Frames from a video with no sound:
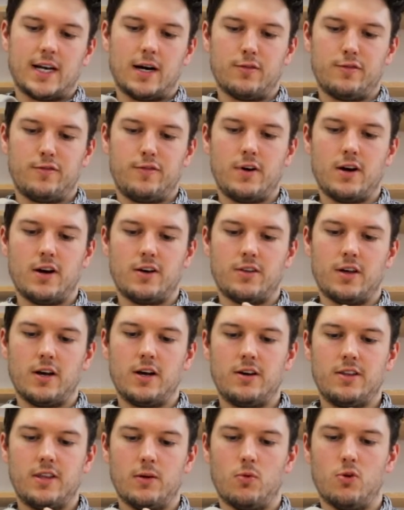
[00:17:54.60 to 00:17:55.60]
out
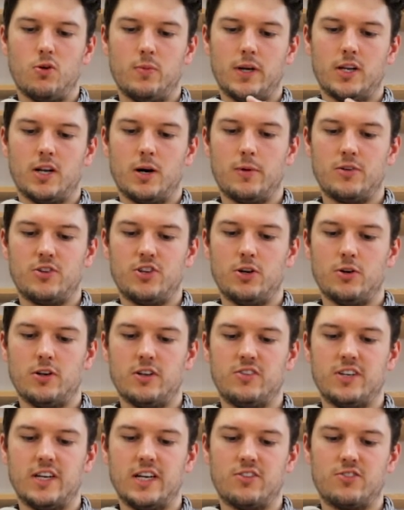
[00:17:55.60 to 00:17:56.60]
further, there will be an
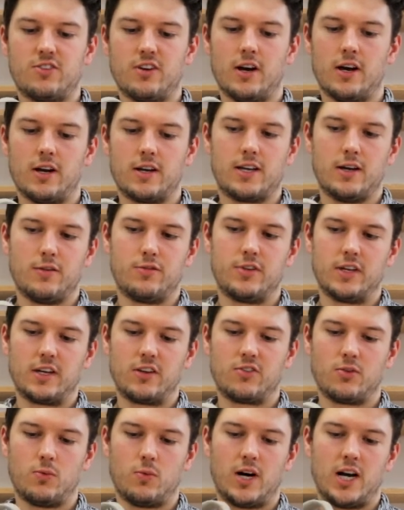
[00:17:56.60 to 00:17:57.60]
opportunity to give
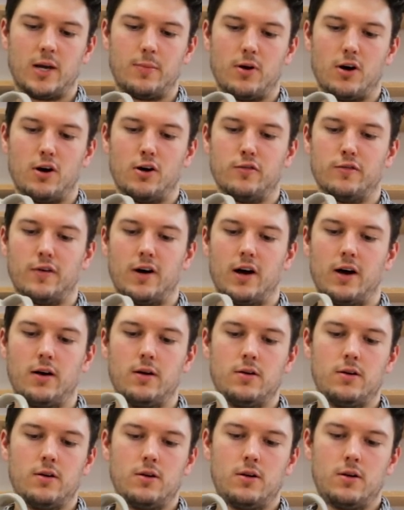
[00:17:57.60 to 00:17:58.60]
things a wipe over
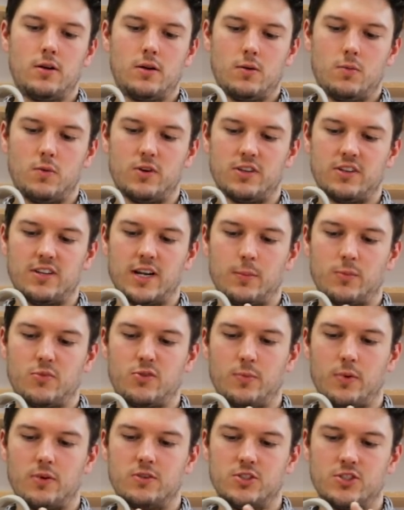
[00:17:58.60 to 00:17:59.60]
with a damp
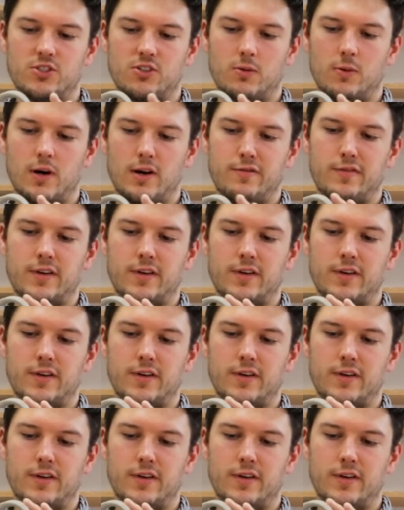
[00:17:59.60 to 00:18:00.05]
sponge or a wet